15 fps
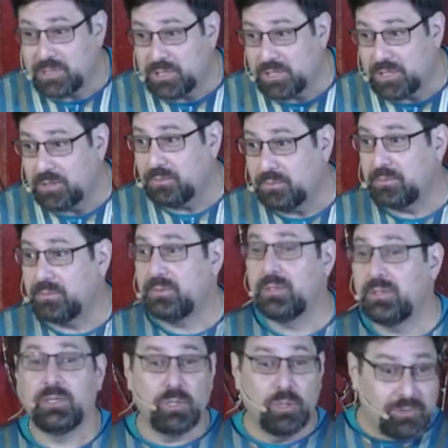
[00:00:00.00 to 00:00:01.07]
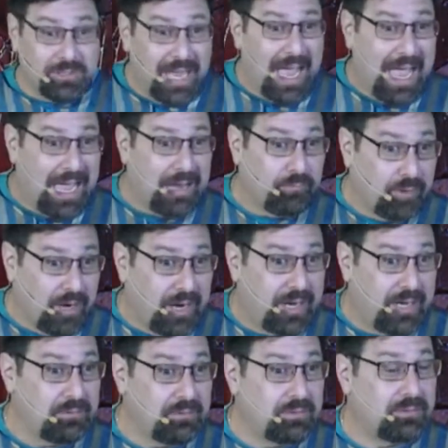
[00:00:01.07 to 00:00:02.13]
to you? You'll die,
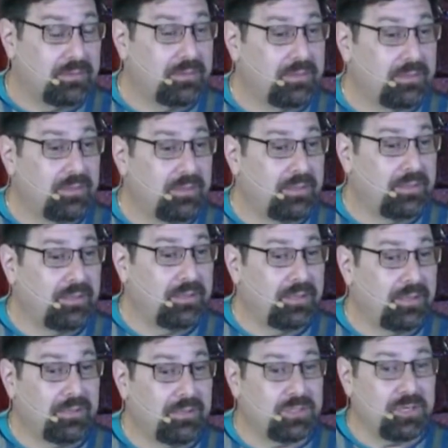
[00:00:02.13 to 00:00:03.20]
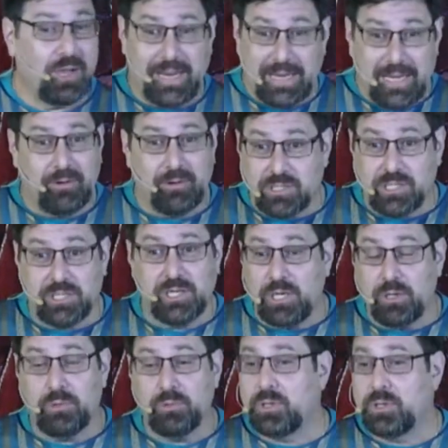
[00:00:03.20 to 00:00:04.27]
right? So I guarantee
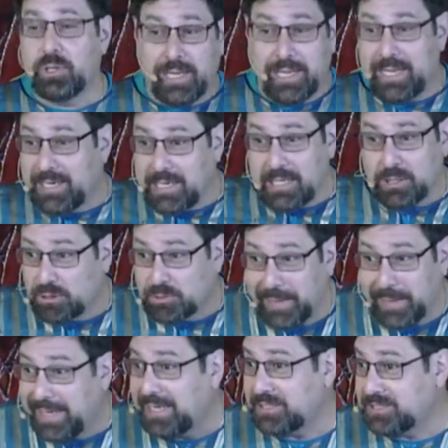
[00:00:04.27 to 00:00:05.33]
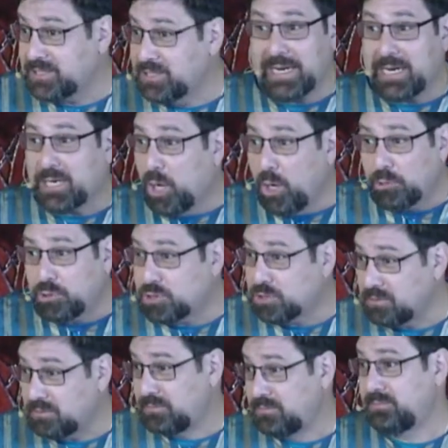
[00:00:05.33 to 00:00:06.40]
you, you can't eat those plants. They ain't kosher.
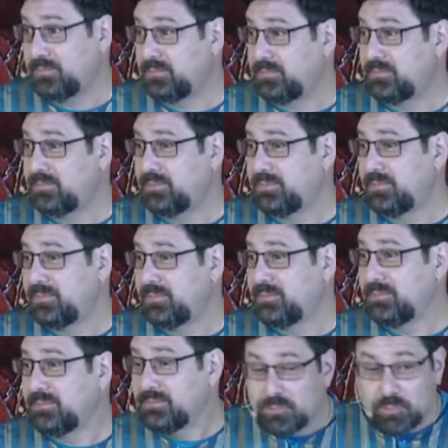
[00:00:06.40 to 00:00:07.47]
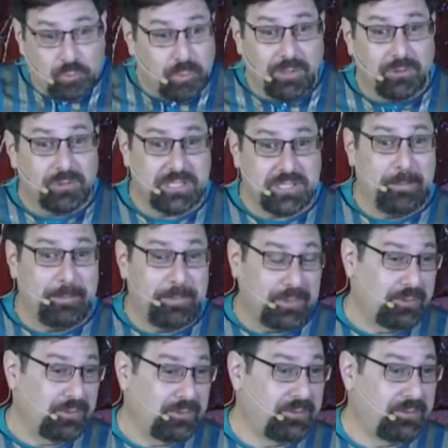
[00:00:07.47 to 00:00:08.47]
Real simple.